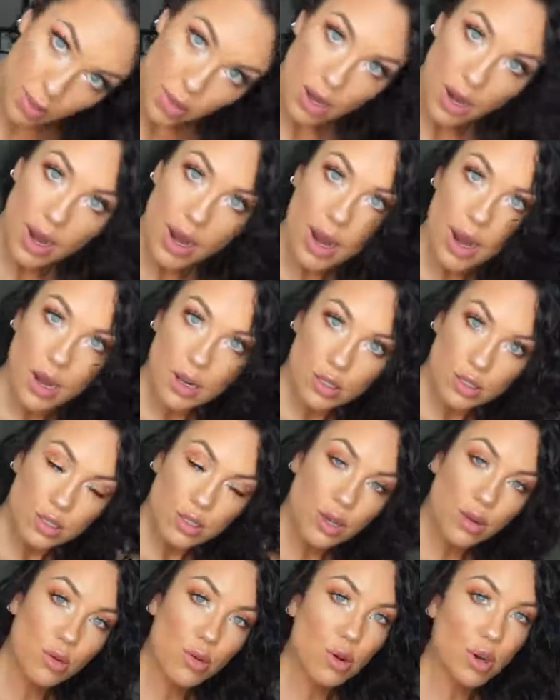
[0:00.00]
your hair
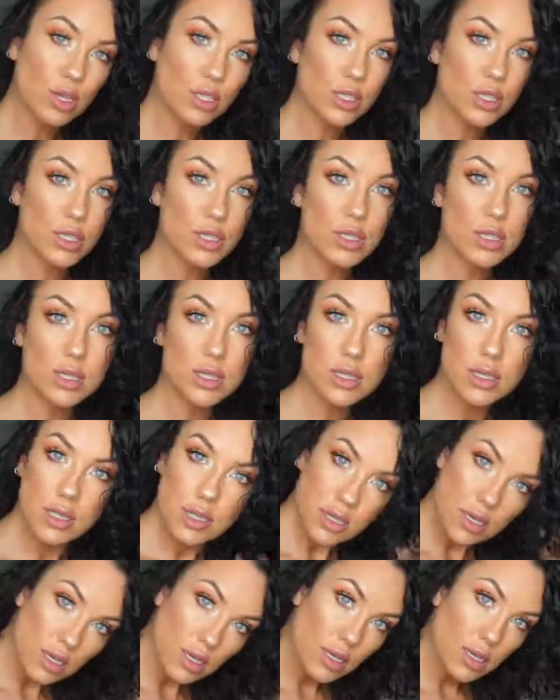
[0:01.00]
so gorgeous,
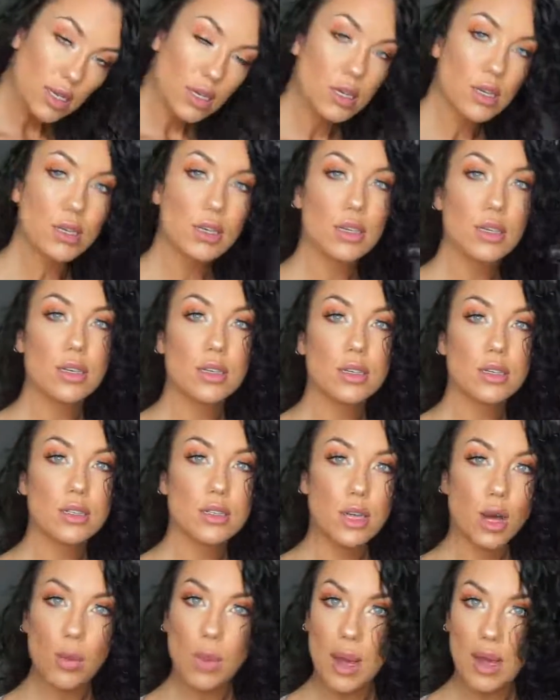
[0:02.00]

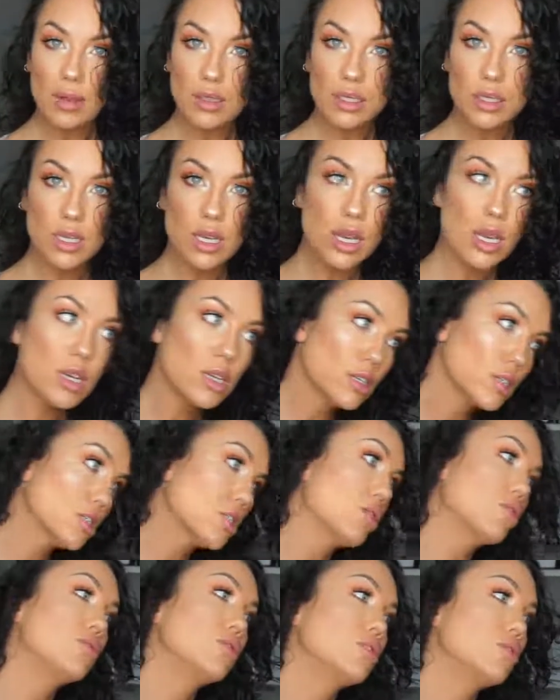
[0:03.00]
so bouncy,
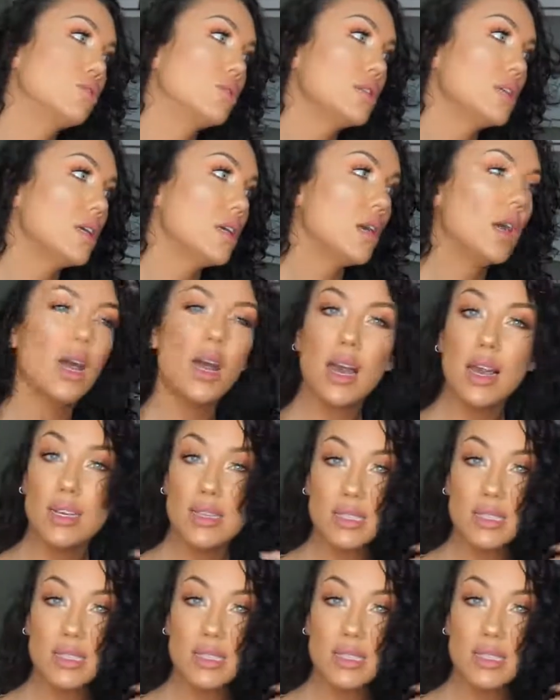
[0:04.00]
so juicy. It